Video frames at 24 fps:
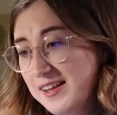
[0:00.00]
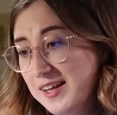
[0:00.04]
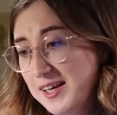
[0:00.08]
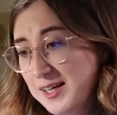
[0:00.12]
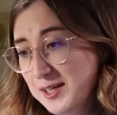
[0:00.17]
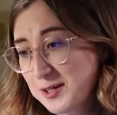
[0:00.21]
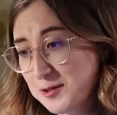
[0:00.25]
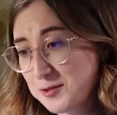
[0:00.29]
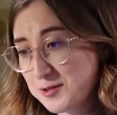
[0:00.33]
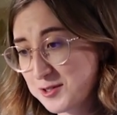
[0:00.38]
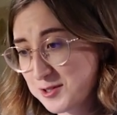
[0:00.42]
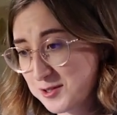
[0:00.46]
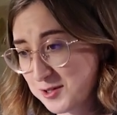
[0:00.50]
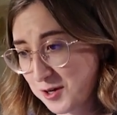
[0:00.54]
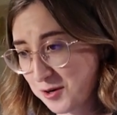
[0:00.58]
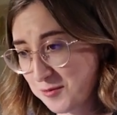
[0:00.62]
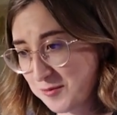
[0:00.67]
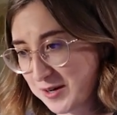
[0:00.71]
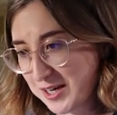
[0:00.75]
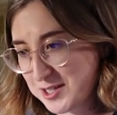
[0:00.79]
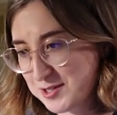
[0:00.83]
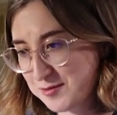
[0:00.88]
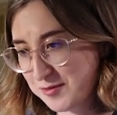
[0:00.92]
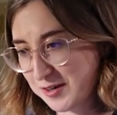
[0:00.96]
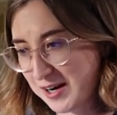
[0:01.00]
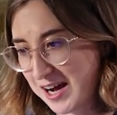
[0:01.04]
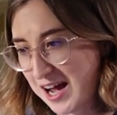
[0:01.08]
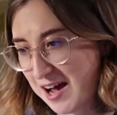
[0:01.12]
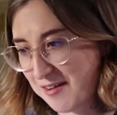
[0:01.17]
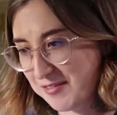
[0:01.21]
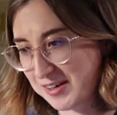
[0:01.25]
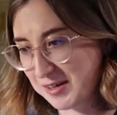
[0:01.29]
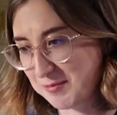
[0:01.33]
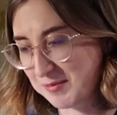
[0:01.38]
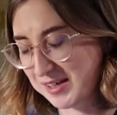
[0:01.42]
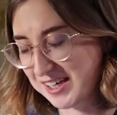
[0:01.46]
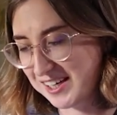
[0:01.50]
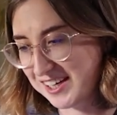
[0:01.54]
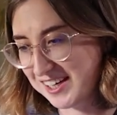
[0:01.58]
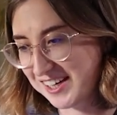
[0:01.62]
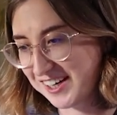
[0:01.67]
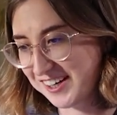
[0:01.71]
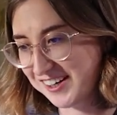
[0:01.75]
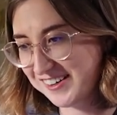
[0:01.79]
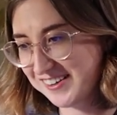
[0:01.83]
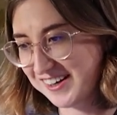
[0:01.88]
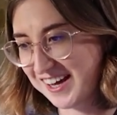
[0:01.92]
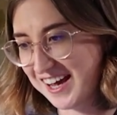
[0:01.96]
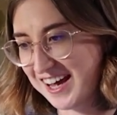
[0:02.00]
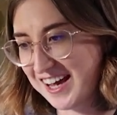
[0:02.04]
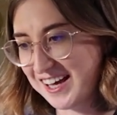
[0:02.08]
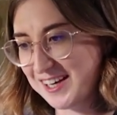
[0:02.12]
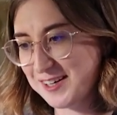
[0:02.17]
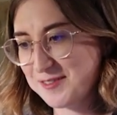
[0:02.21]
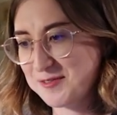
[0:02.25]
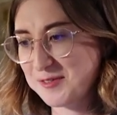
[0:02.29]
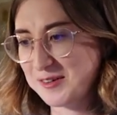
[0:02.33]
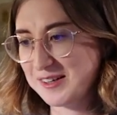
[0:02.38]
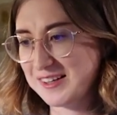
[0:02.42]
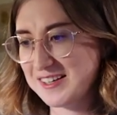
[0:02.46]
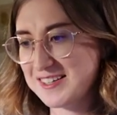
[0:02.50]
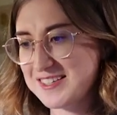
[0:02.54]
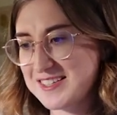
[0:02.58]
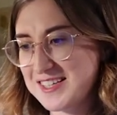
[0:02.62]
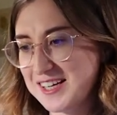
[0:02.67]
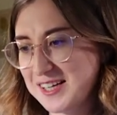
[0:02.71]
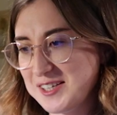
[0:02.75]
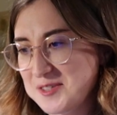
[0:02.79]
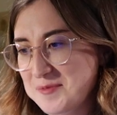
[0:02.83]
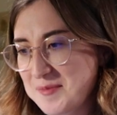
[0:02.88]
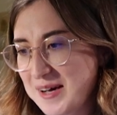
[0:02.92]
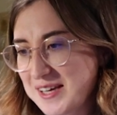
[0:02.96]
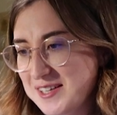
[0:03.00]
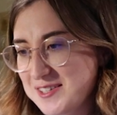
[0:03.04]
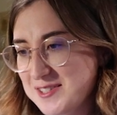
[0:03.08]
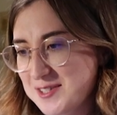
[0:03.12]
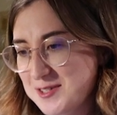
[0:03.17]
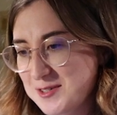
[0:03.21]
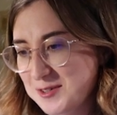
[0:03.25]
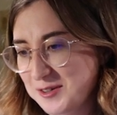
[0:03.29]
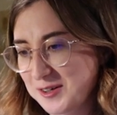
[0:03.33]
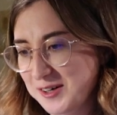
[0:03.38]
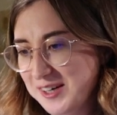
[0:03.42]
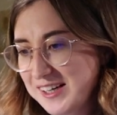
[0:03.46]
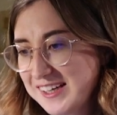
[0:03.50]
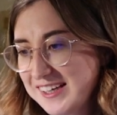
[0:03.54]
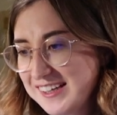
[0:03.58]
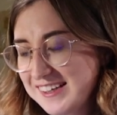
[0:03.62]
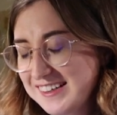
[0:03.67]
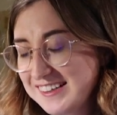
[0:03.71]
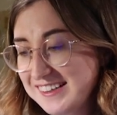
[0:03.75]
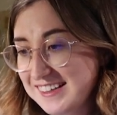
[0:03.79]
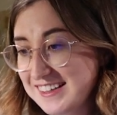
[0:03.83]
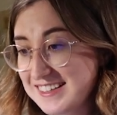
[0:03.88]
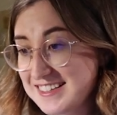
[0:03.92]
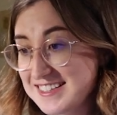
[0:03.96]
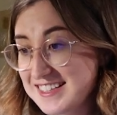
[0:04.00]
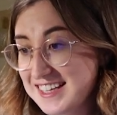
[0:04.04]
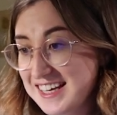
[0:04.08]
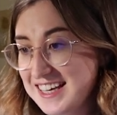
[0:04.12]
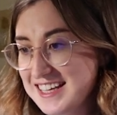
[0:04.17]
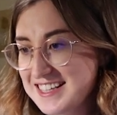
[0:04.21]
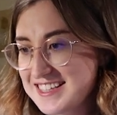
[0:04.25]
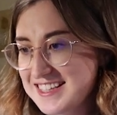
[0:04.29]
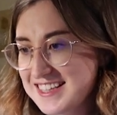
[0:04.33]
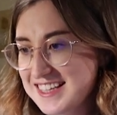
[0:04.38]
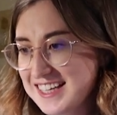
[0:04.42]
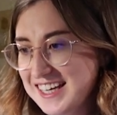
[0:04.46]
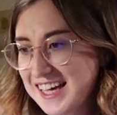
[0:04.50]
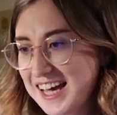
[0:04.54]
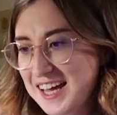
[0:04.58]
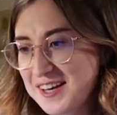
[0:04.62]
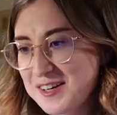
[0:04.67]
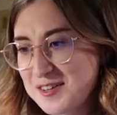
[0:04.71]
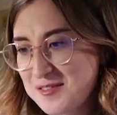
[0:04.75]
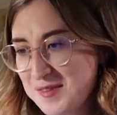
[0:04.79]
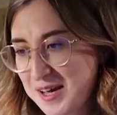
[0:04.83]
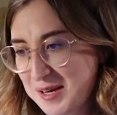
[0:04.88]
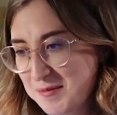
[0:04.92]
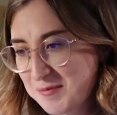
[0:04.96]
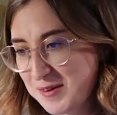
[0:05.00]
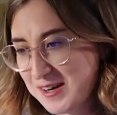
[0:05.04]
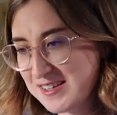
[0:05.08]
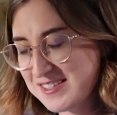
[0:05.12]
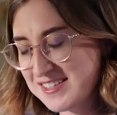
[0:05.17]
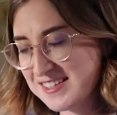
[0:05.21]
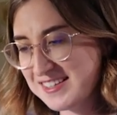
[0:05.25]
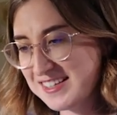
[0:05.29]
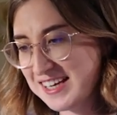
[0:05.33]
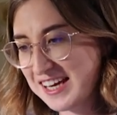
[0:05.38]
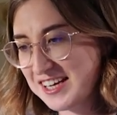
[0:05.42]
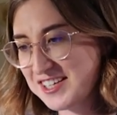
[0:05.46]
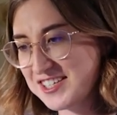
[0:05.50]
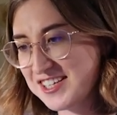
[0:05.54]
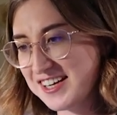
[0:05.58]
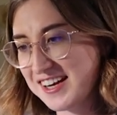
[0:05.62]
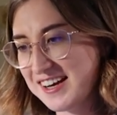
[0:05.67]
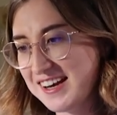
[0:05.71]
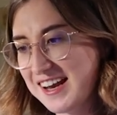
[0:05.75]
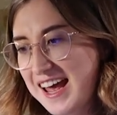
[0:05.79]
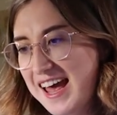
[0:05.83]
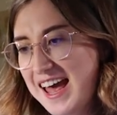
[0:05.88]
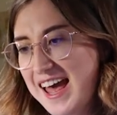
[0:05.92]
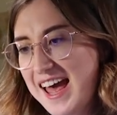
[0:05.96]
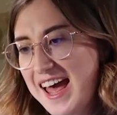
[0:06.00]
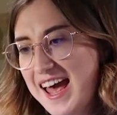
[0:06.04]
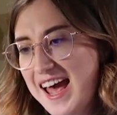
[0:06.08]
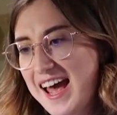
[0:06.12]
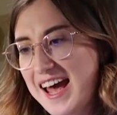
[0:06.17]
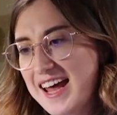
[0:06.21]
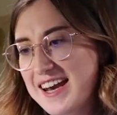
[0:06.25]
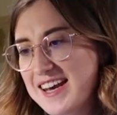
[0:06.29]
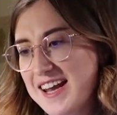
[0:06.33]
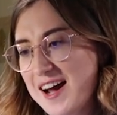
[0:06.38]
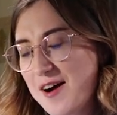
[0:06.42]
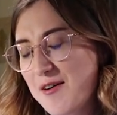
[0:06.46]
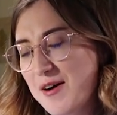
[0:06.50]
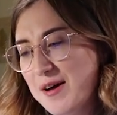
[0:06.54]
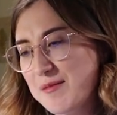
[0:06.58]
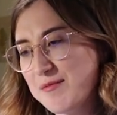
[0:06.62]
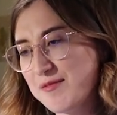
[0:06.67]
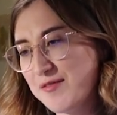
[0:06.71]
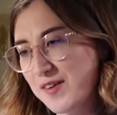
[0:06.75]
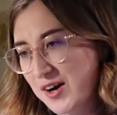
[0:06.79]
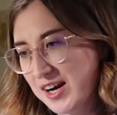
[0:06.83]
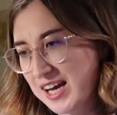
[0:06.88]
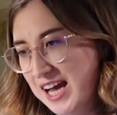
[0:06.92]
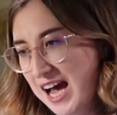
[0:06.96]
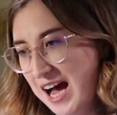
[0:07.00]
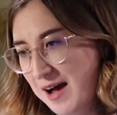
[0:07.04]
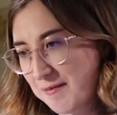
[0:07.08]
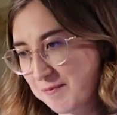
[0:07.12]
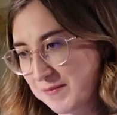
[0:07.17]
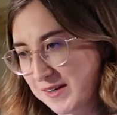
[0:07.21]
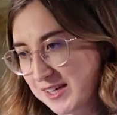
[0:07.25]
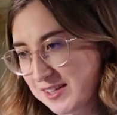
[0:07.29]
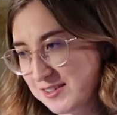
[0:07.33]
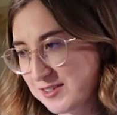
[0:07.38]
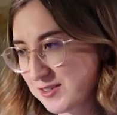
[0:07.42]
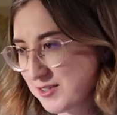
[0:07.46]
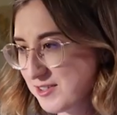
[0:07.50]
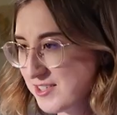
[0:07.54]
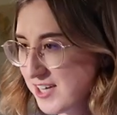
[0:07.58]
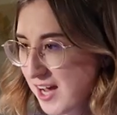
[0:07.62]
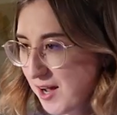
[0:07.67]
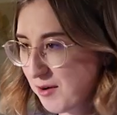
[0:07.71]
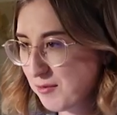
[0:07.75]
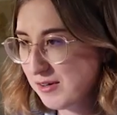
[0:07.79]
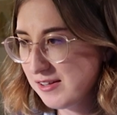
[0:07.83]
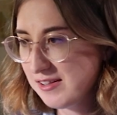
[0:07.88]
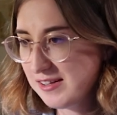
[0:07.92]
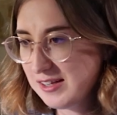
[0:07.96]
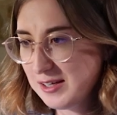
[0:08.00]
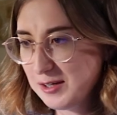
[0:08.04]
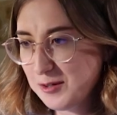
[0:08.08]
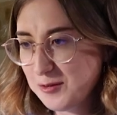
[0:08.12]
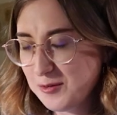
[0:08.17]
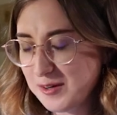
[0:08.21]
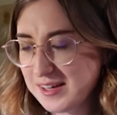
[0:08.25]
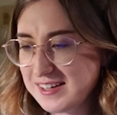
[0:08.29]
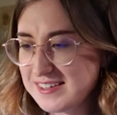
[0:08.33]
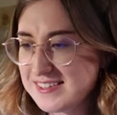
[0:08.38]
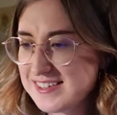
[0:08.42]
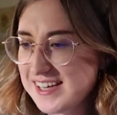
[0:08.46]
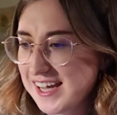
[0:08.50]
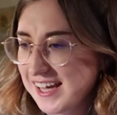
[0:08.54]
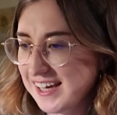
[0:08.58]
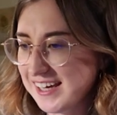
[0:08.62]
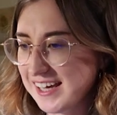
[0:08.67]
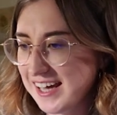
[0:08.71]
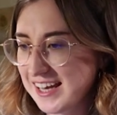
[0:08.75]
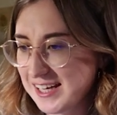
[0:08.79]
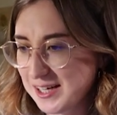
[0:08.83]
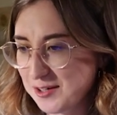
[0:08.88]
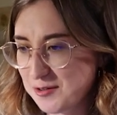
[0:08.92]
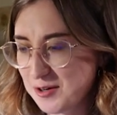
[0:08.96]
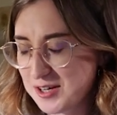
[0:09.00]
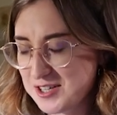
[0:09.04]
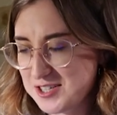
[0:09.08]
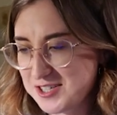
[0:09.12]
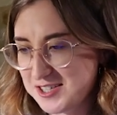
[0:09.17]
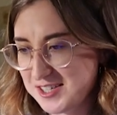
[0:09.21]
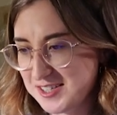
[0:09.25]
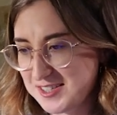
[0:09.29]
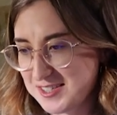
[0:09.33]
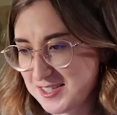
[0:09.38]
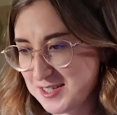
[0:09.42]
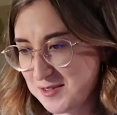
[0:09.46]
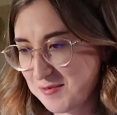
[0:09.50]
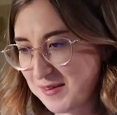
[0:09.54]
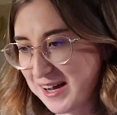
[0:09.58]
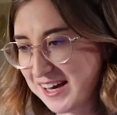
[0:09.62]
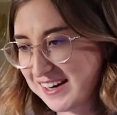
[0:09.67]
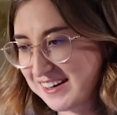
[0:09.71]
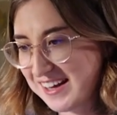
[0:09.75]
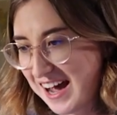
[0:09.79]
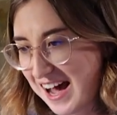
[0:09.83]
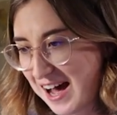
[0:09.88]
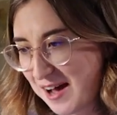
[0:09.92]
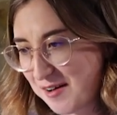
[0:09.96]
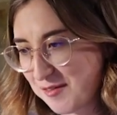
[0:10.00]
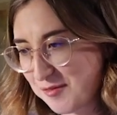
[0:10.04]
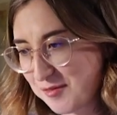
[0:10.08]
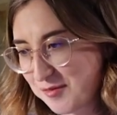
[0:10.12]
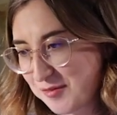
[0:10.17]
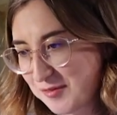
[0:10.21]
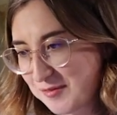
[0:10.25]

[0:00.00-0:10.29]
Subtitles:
Thank you so much for having me here and for listening to my story. This is the end of my presentation, and now I'm very happy to chat with you and take any questions you might have.